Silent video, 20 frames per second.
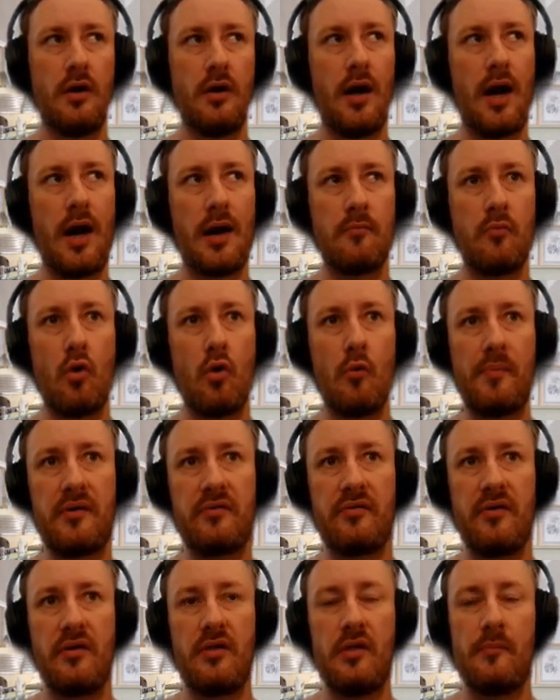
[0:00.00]
I'm
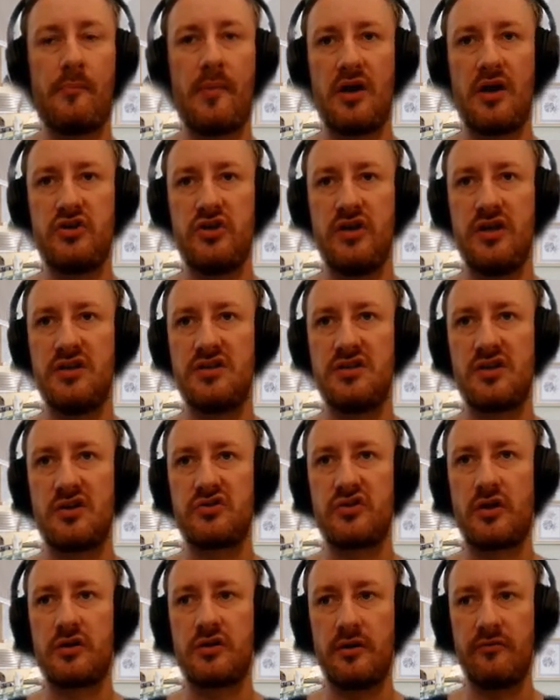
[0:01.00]
hoping that the parachains are
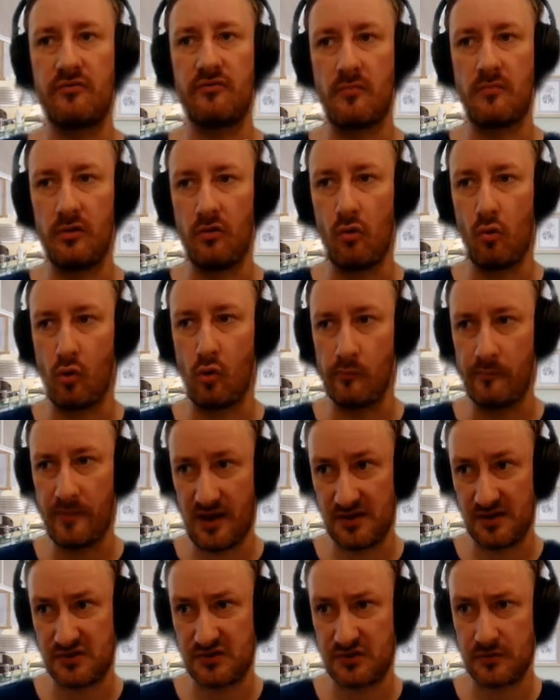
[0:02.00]
starting from a lower
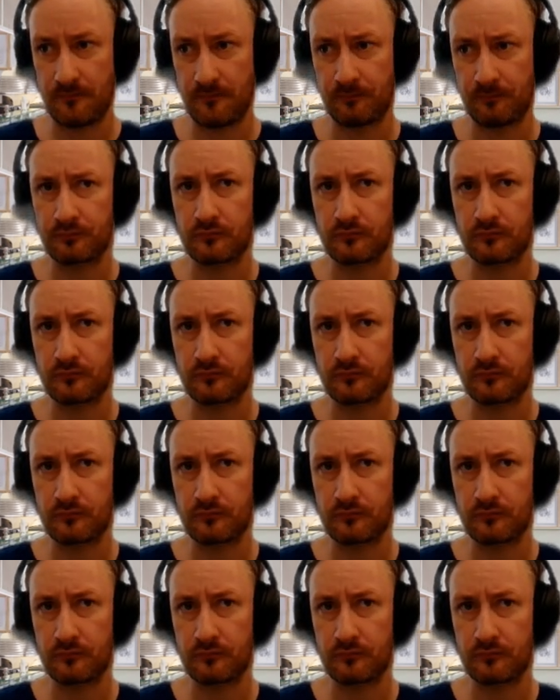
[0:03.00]
base,